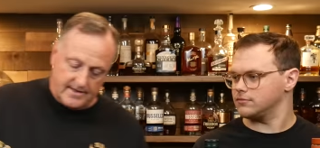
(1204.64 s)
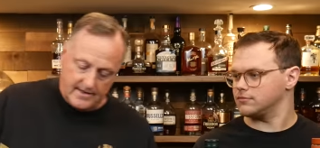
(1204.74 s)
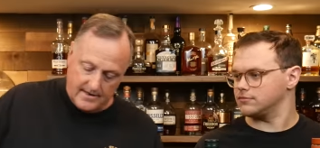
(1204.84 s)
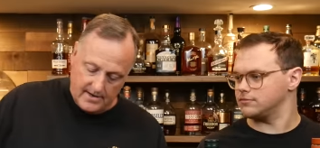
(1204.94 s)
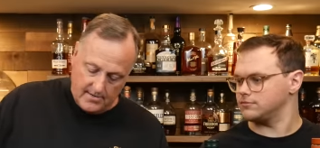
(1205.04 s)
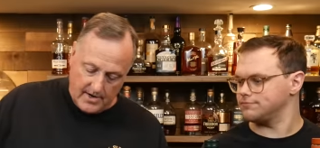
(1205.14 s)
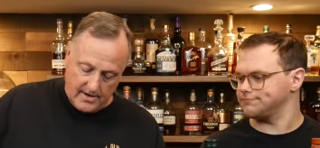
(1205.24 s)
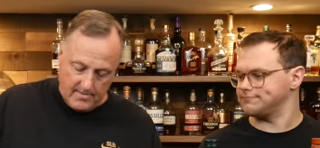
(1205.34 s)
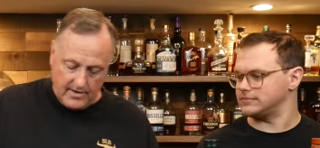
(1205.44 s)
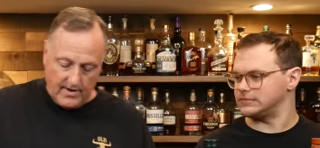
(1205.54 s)
Speaker 1: you know my, my
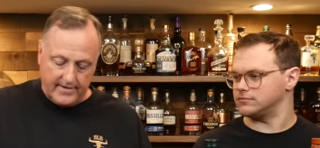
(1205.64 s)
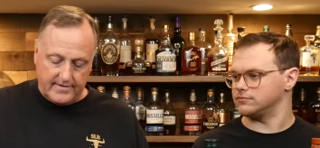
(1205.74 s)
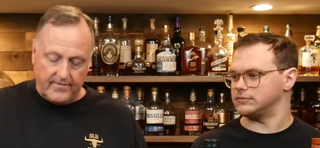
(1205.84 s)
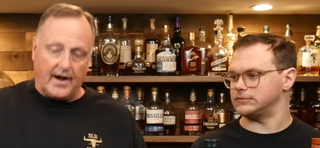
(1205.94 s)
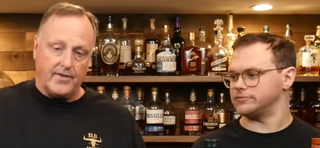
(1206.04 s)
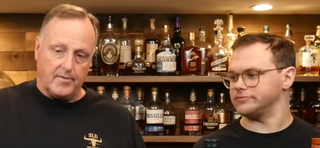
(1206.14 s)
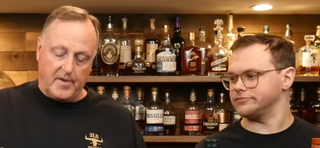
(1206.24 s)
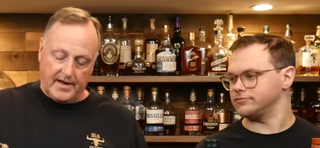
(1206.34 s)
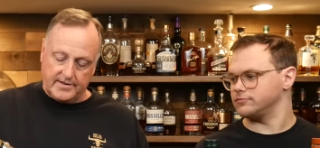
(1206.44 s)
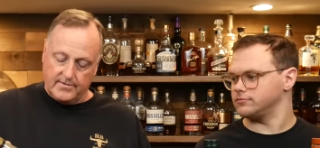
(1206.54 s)
wife's father
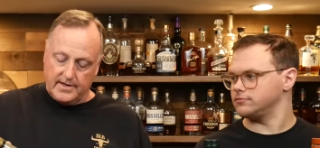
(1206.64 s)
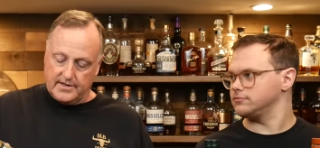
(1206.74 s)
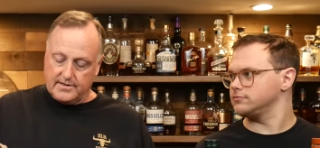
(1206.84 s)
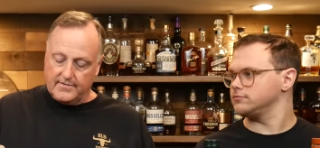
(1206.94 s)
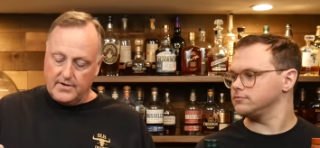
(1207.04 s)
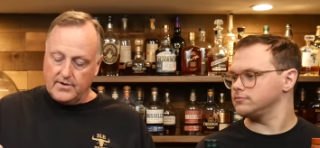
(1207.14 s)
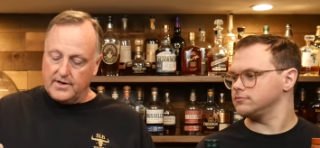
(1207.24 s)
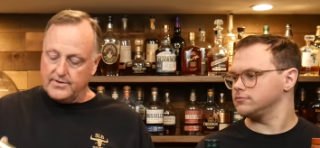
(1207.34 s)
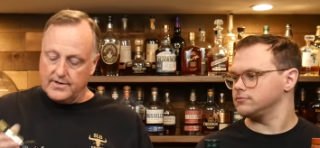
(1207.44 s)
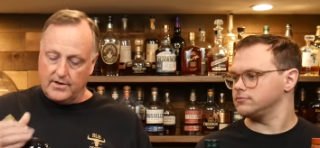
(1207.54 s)
passed away just a few years
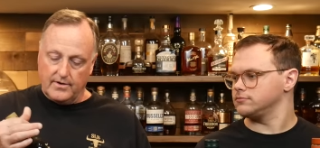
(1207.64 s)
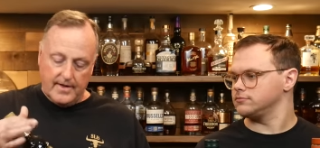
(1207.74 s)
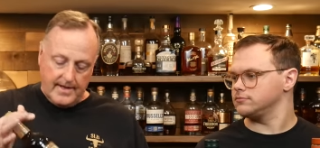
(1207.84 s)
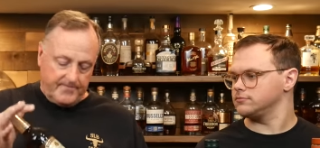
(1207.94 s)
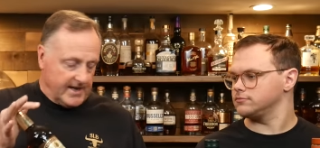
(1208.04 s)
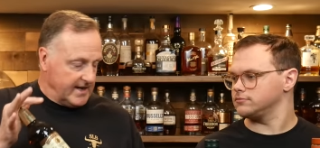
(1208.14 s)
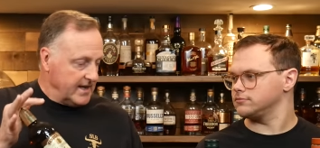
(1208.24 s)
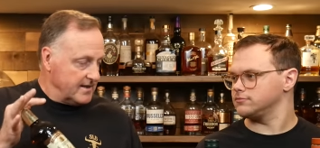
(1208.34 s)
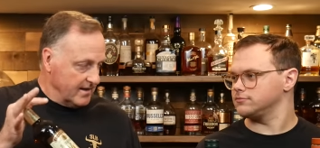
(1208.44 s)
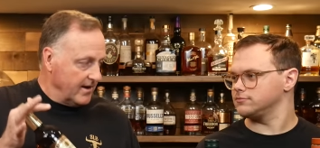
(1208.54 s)
ago and he
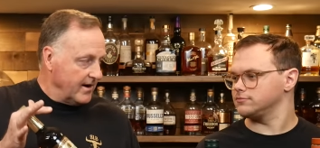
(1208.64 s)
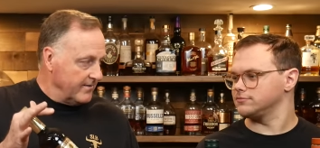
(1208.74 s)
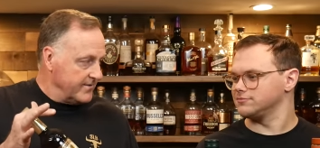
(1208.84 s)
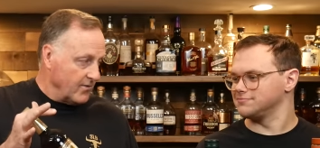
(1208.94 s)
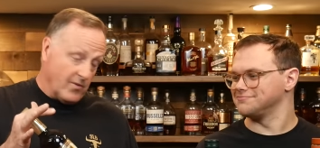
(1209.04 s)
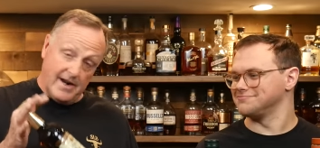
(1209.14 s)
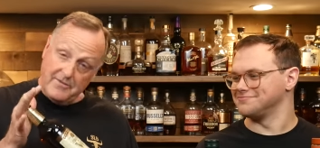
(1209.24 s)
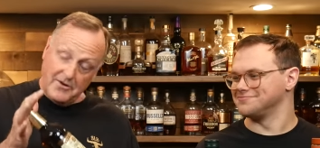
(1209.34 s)
loved for whatever